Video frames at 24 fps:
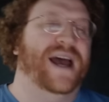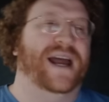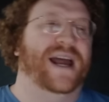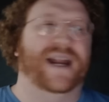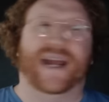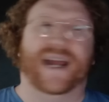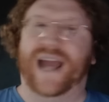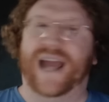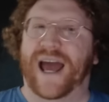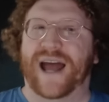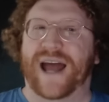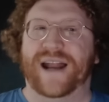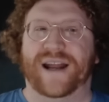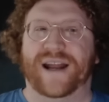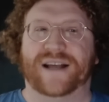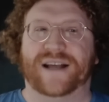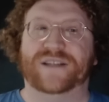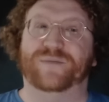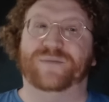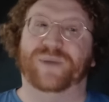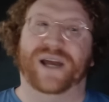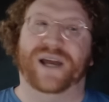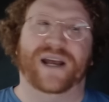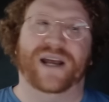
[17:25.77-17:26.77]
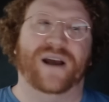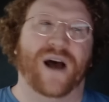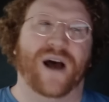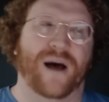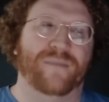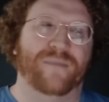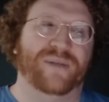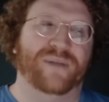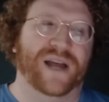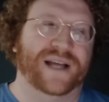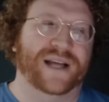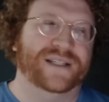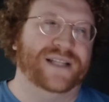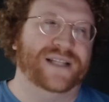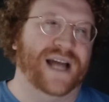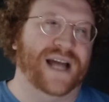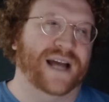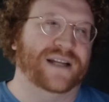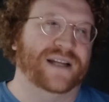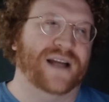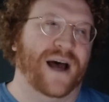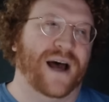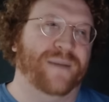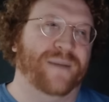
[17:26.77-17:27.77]
And again, explain complex
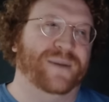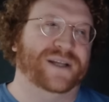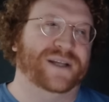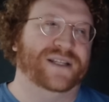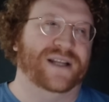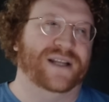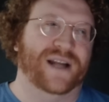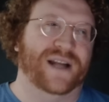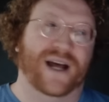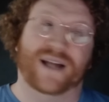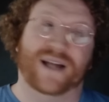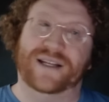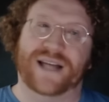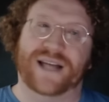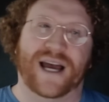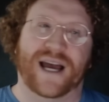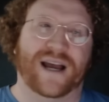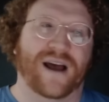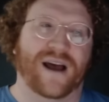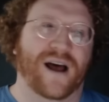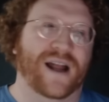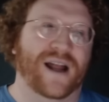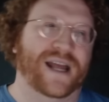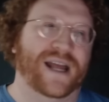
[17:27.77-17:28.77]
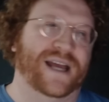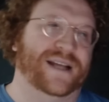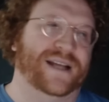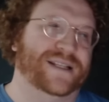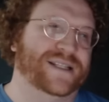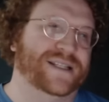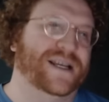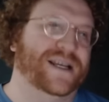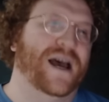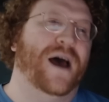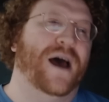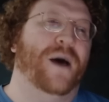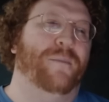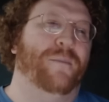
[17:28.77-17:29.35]
tech topics to non-tech audience.